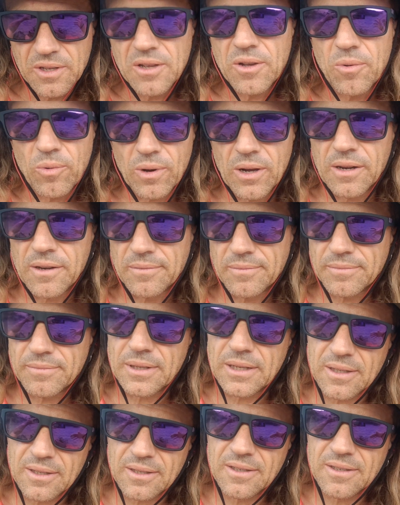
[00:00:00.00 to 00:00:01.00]
Well,
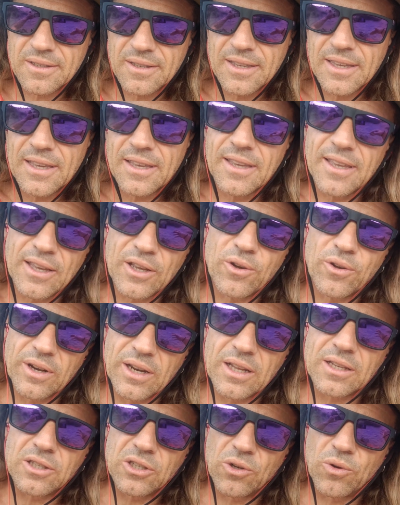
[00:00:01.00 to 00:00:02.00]
but in
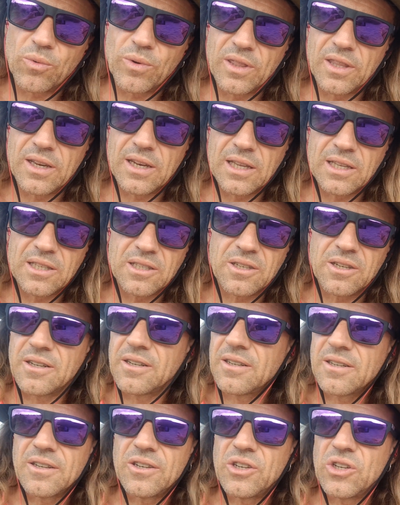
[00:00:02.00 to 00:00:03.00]
connection with the
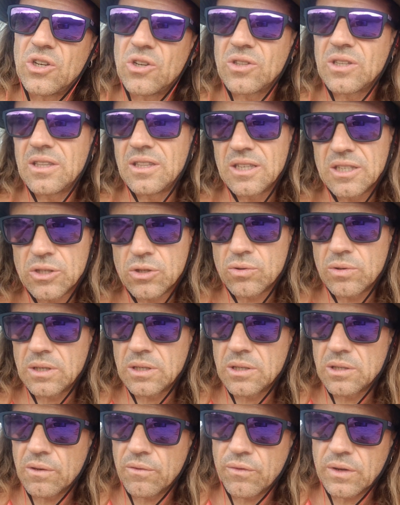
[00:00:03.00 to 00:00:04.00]
nature, not in the
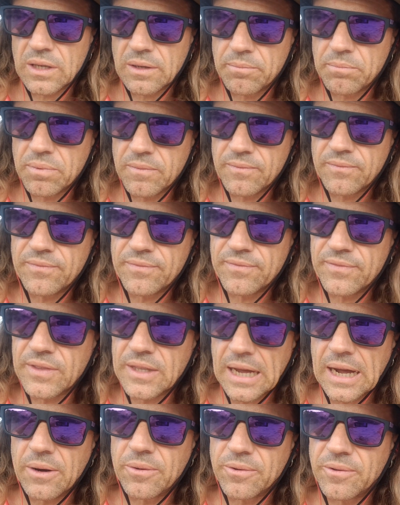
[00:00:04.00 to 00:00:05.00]
streets of a
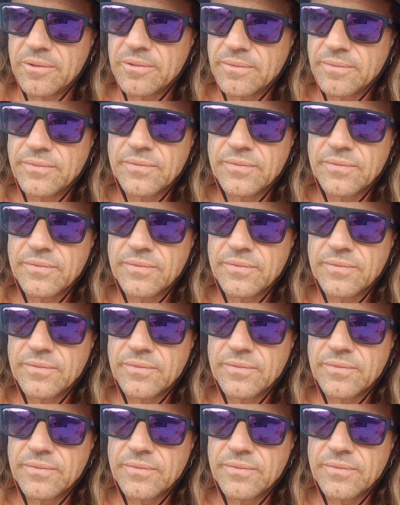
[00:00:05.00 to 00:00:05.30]
town.